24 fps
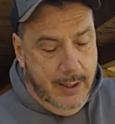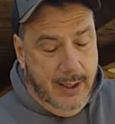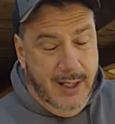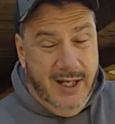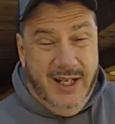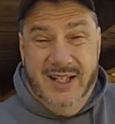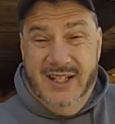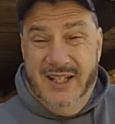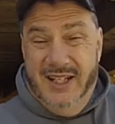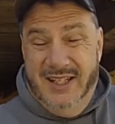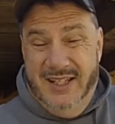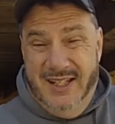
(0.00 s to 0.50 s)

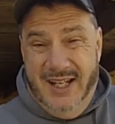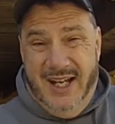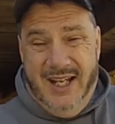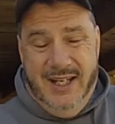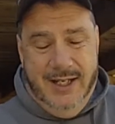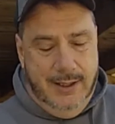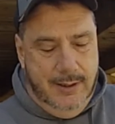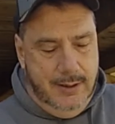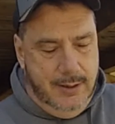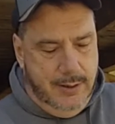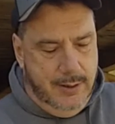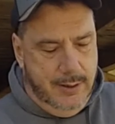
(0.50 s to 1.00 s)
in a
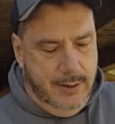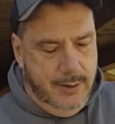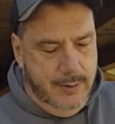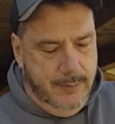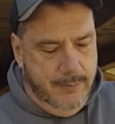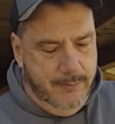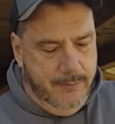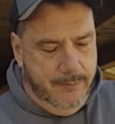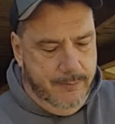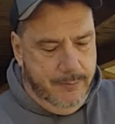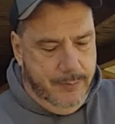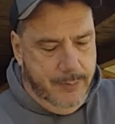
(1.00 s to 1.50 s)
night
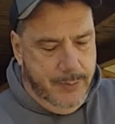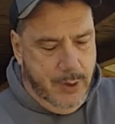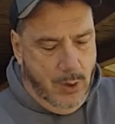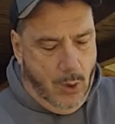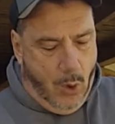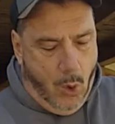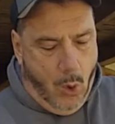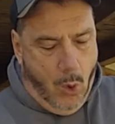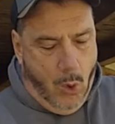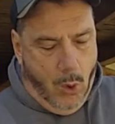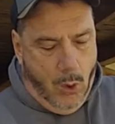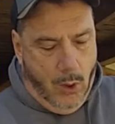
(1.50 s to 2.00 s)

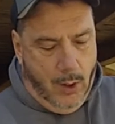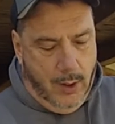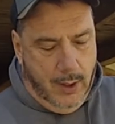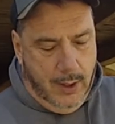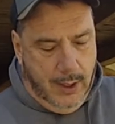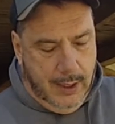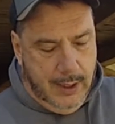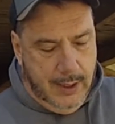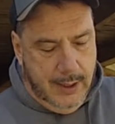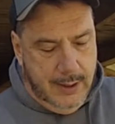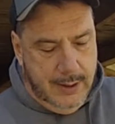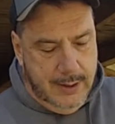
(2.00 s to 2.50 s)
or
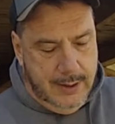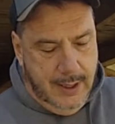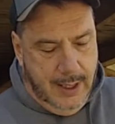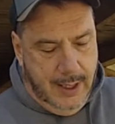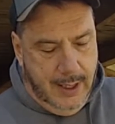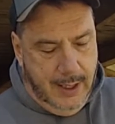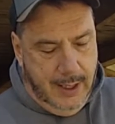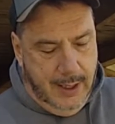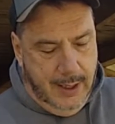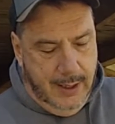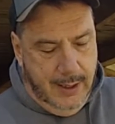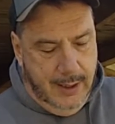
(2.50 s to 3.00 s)
in a
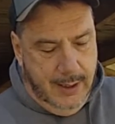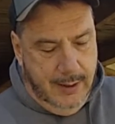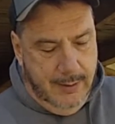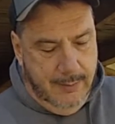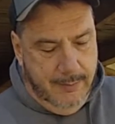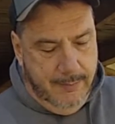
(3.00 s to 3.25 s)
day,